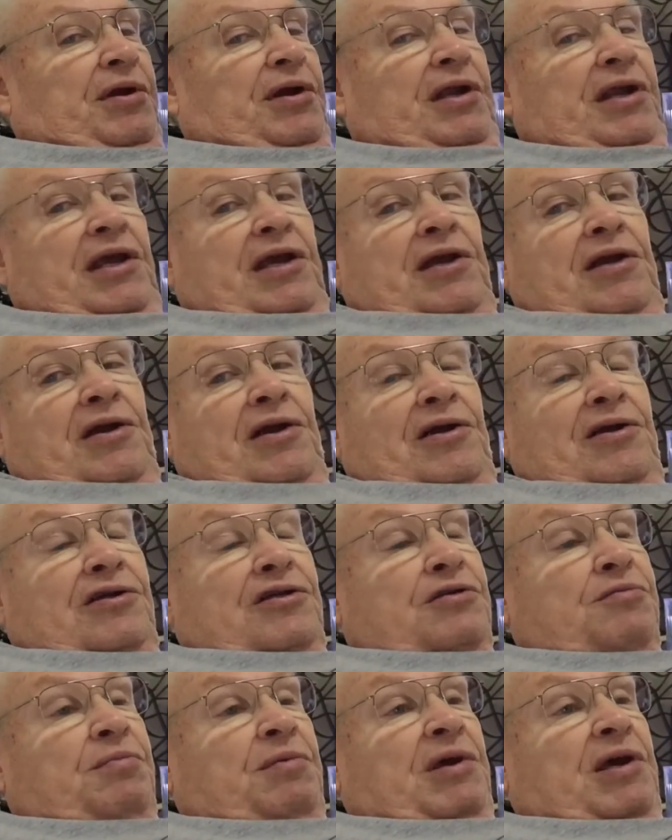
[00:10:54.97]
and he
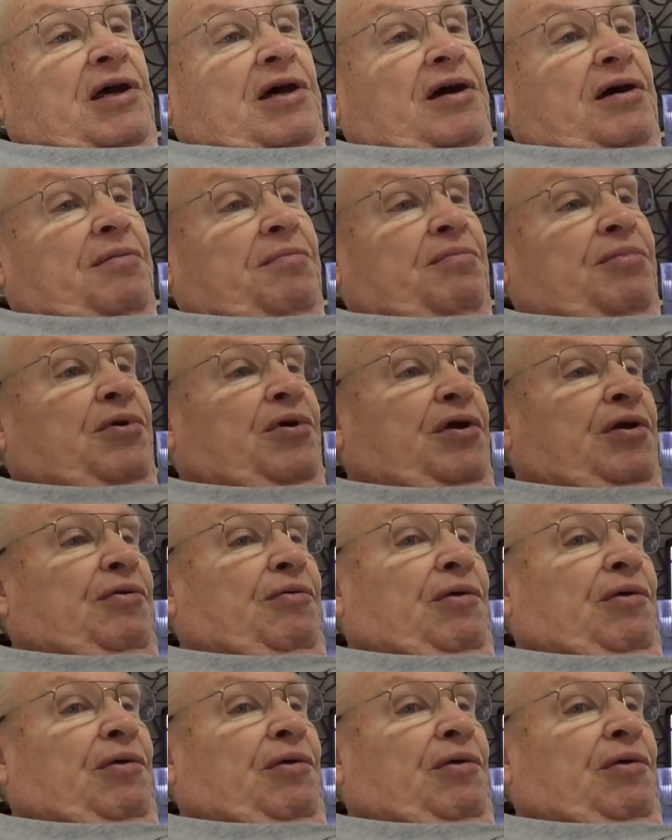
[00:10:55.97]
cursed me out pretty